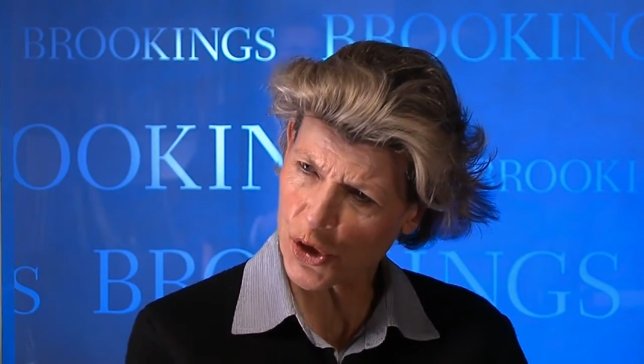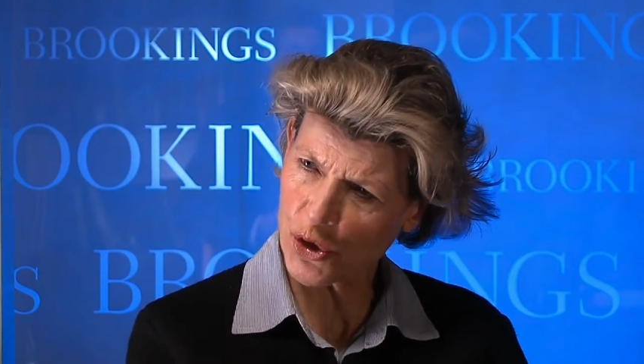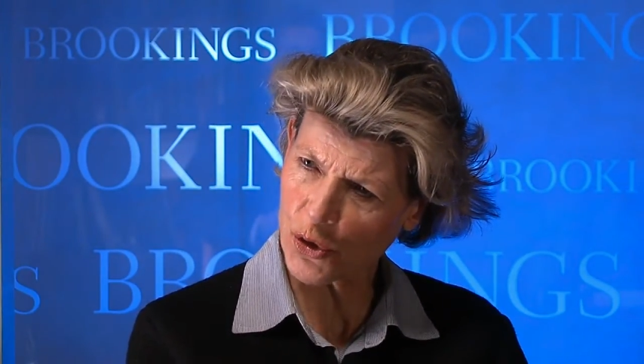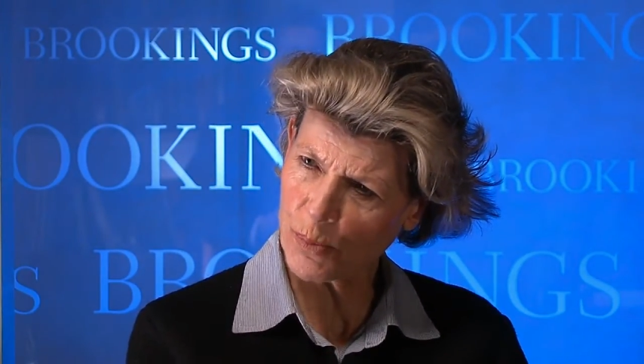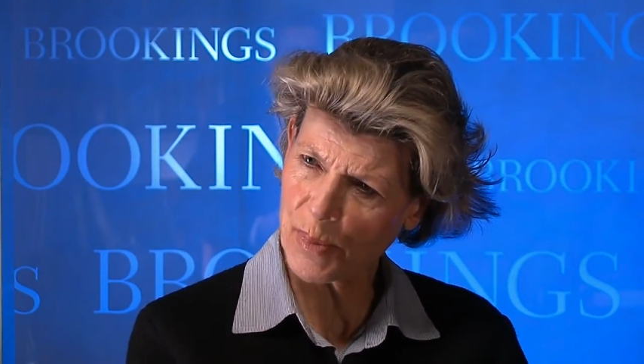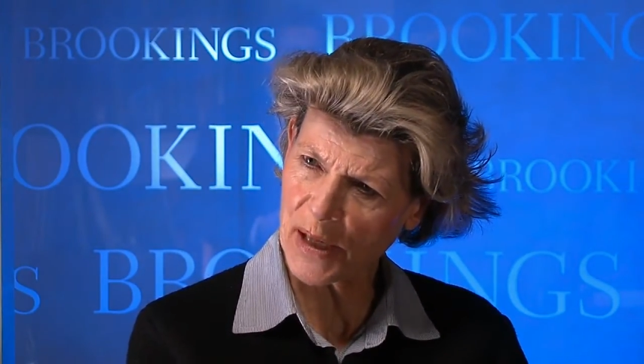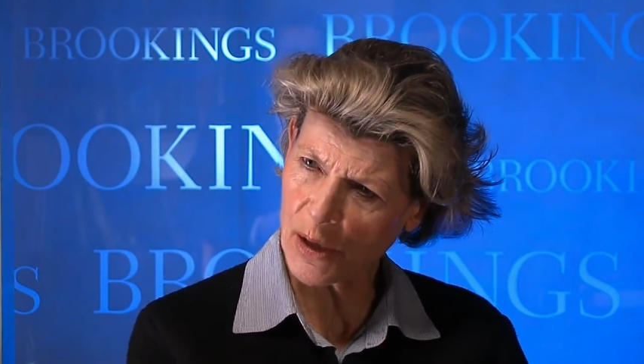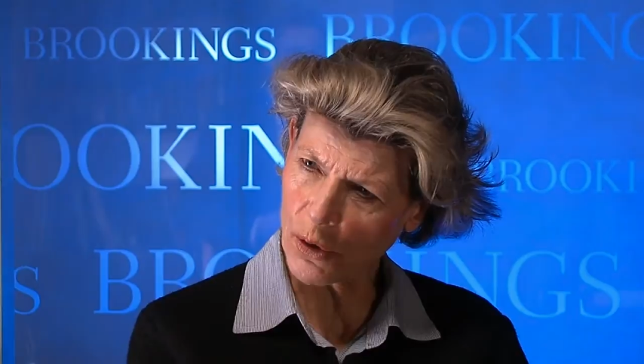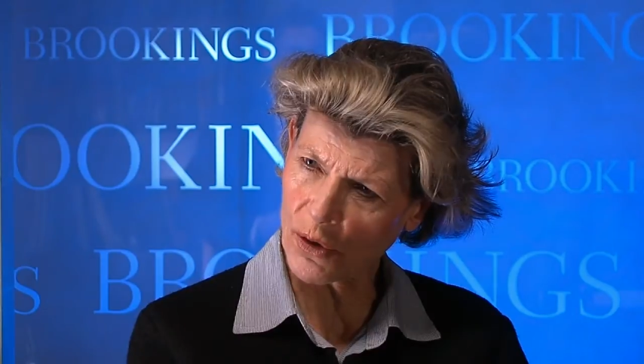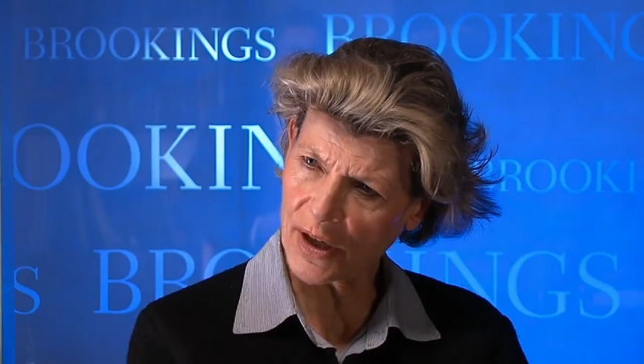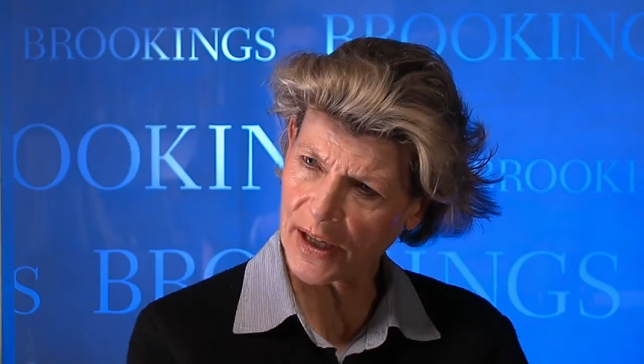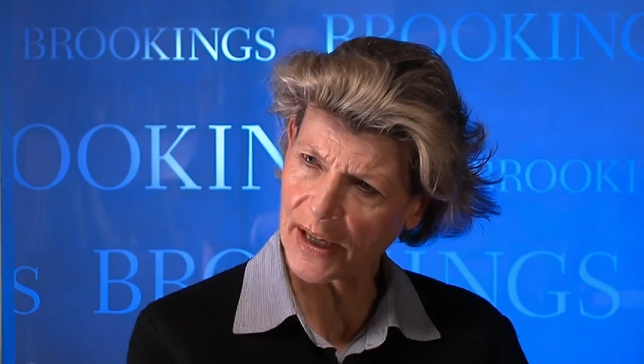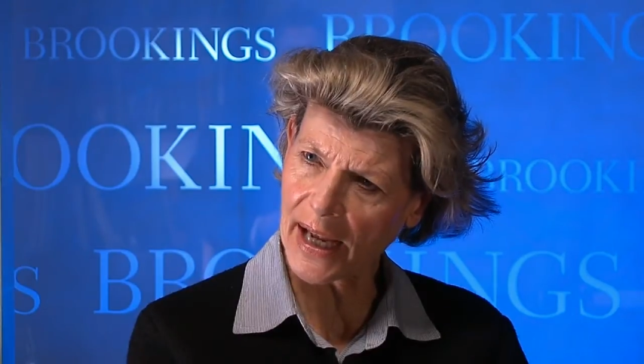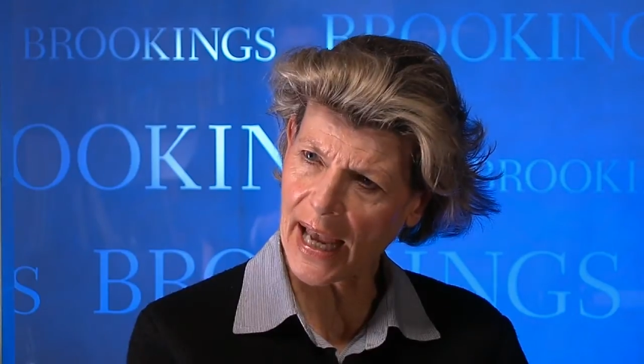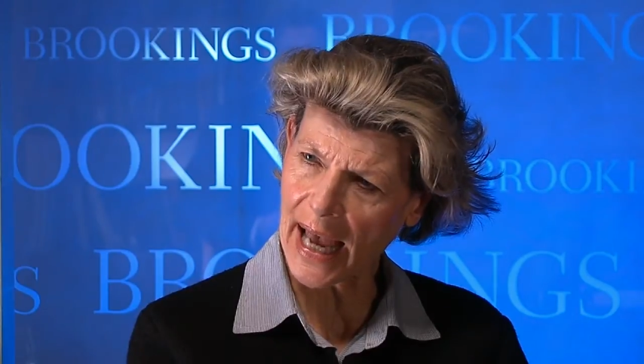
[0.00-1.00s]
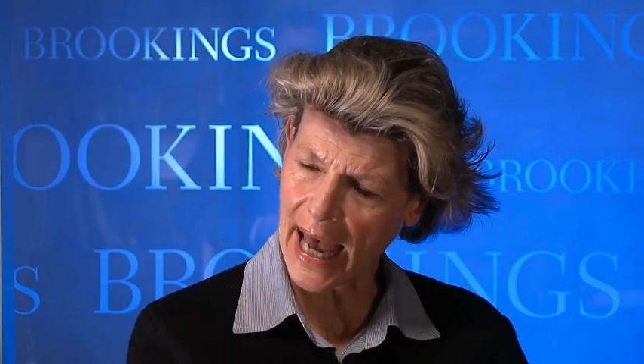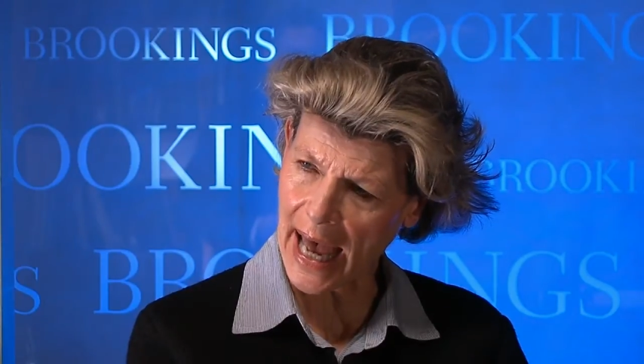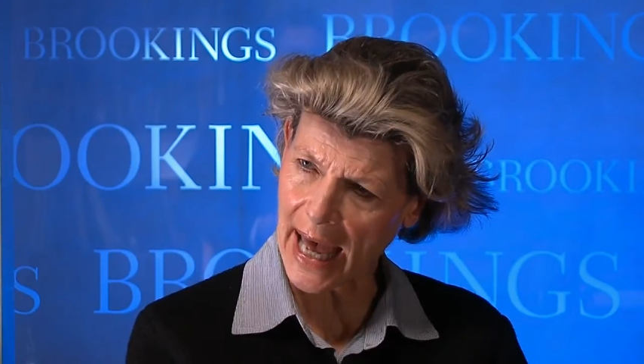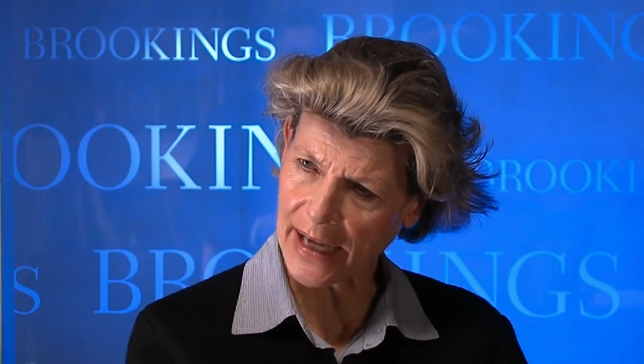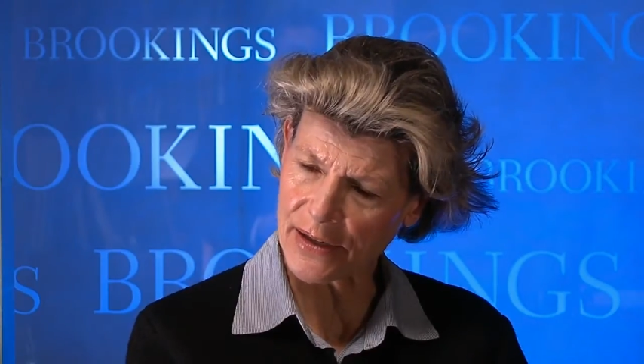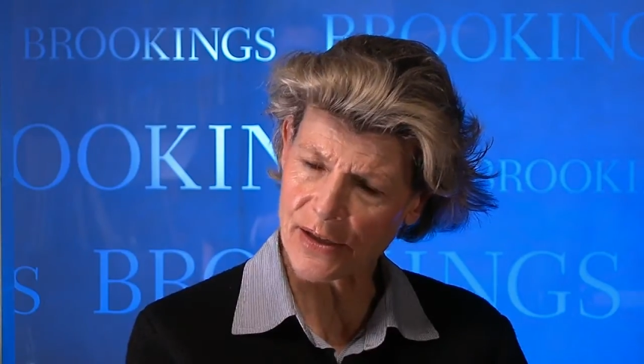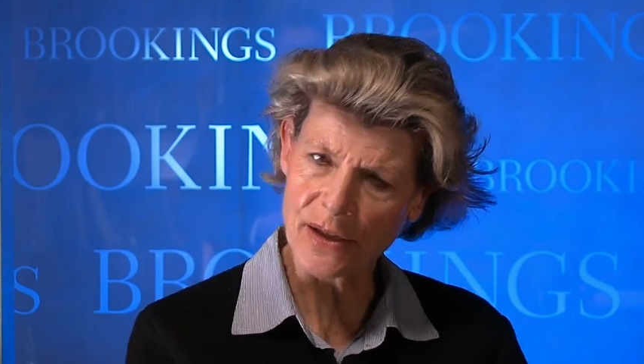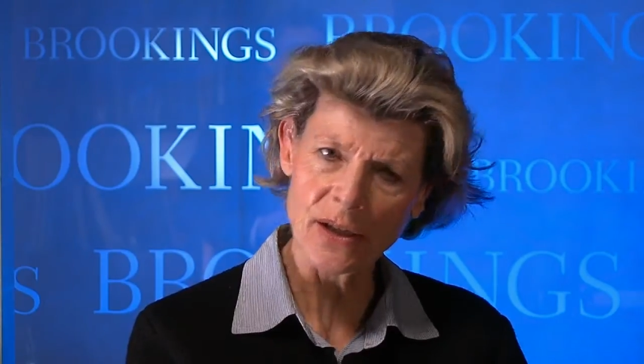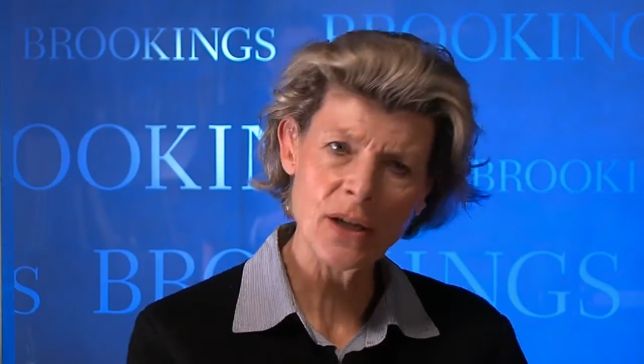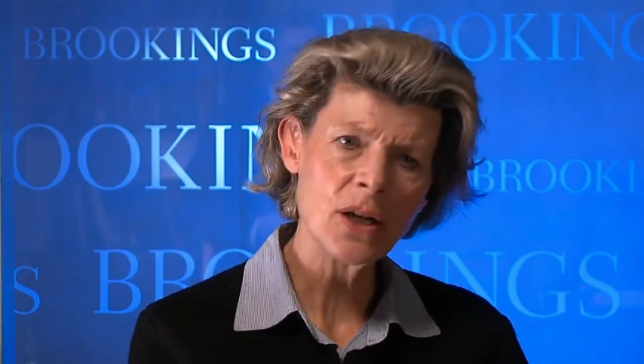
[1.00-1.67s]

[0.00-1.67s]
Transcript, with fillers: should be looking at.